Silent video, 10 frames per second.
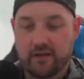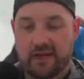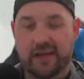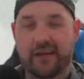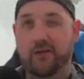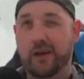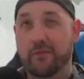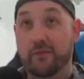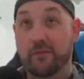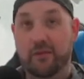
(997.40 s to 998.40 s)
Uh,
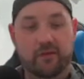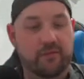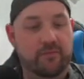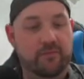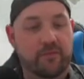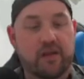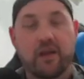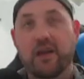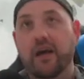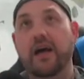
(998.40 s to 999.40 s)
great with Bitter Blossom.
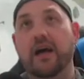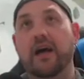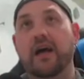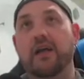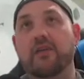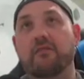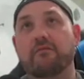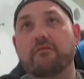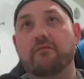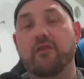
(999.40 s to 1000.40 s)
Uh,
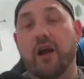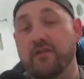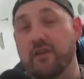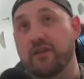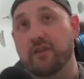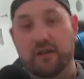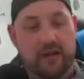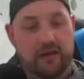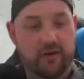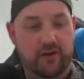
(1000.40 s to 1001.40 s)
Night's Vision,
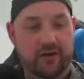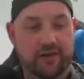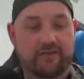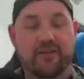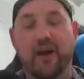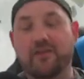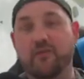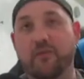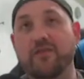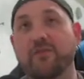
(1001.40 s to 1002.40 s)
uh, sorry, Night's
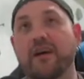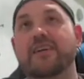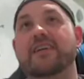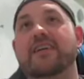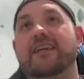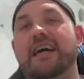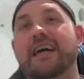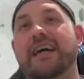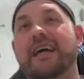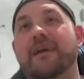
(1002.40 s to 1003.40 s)
Whisper,
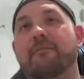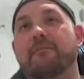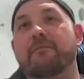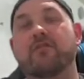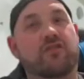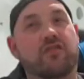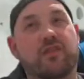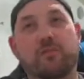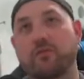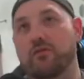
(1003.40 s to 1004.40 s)
um, just
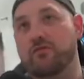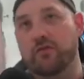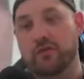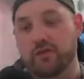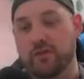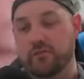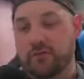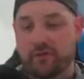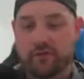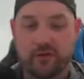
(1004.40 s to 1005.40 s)
simple, draw two,
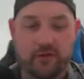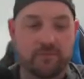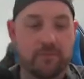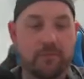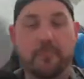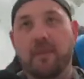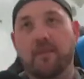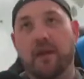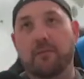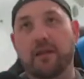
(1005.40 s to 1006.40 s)
lose two,
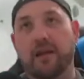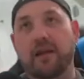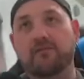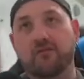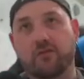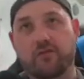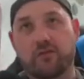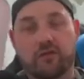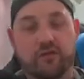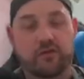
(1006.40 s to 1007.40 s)
Sign of Blood, draw
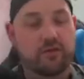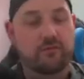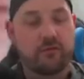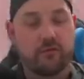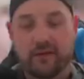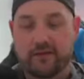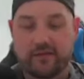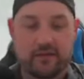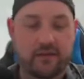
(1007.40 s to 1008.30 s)
two, lose two, great.